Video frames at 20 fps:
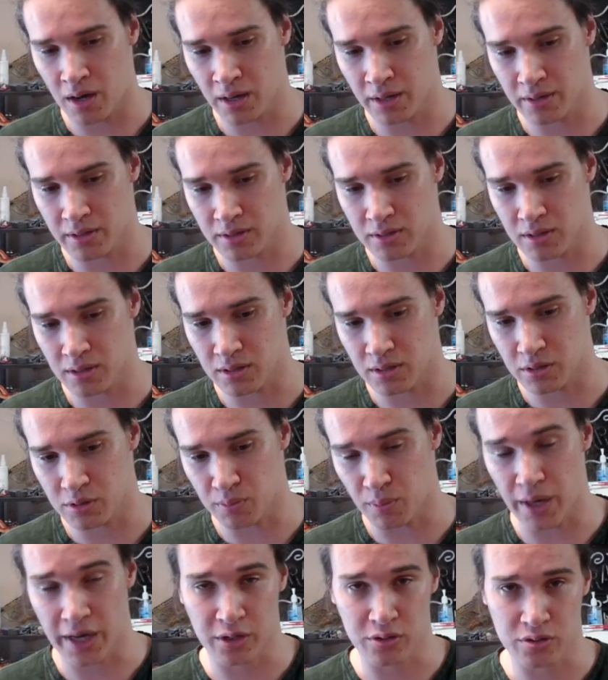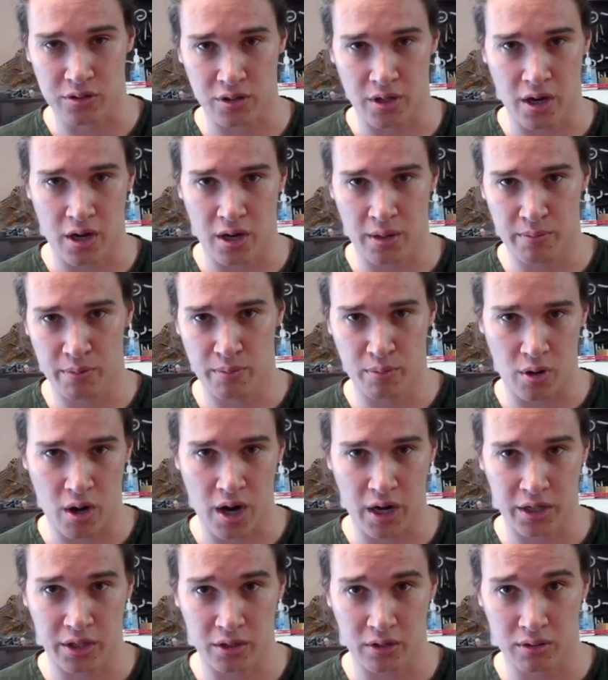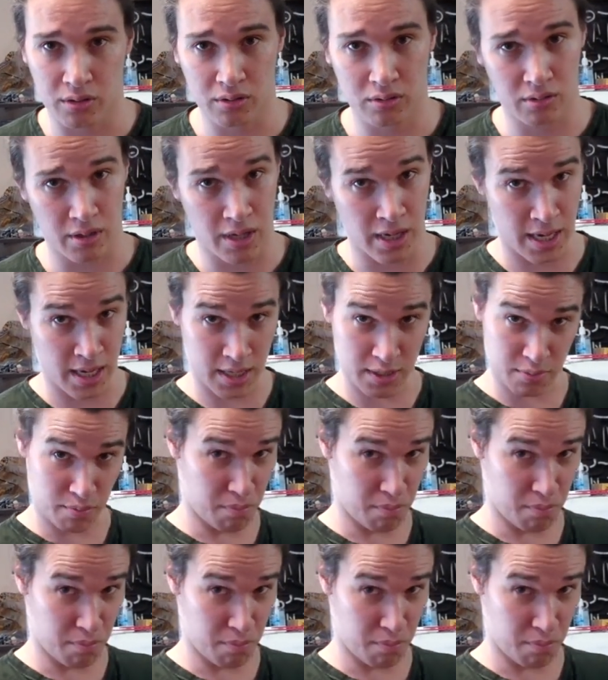This is Michael Delarb, Barakiel, and